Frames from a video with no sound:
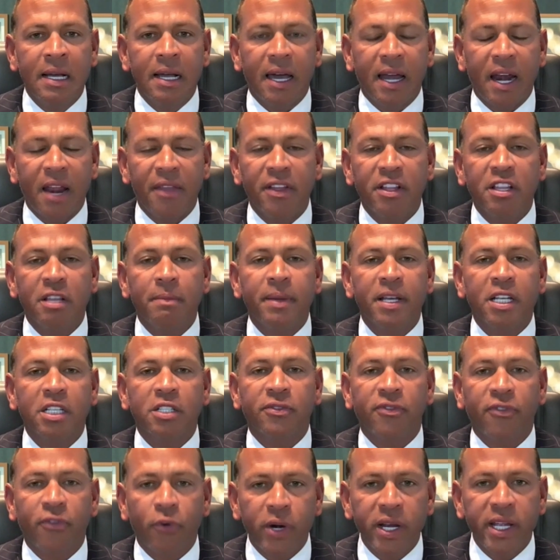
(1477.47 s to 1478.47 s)
And I think the
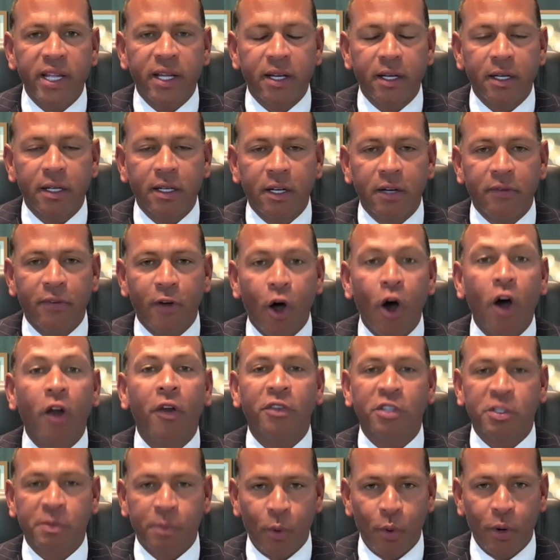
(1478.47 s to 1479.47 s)
biggest freak of
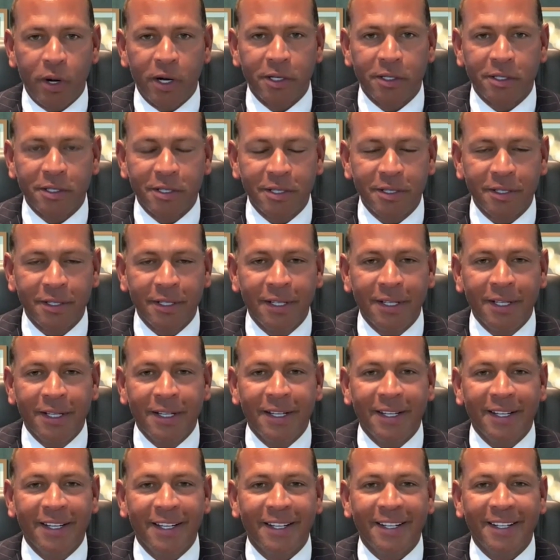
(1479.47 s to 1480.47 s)
all of sports
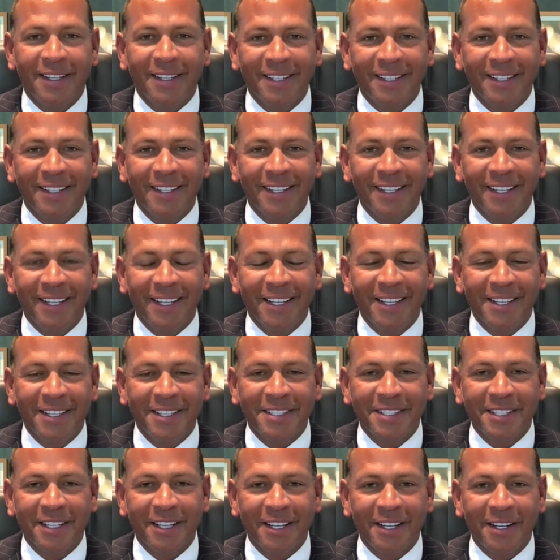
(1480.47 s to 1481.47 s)

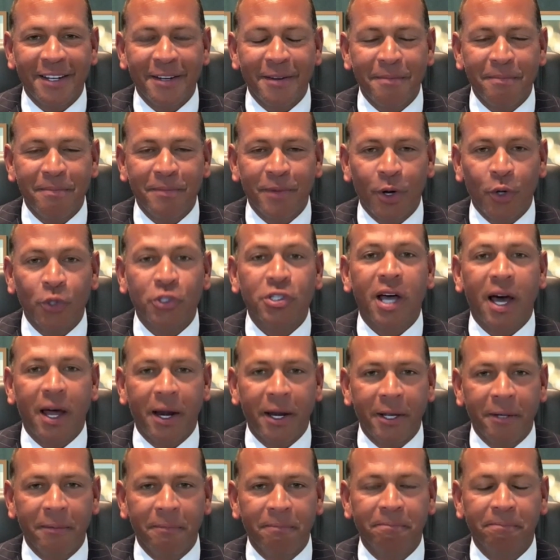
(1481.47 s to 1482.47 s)
is
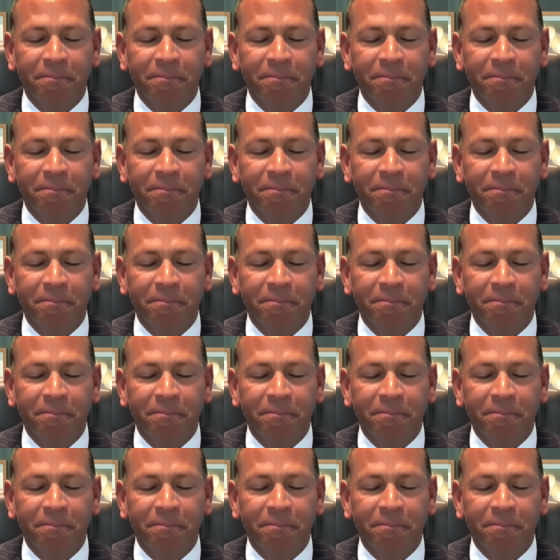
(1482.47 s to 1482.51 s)
Ohtani.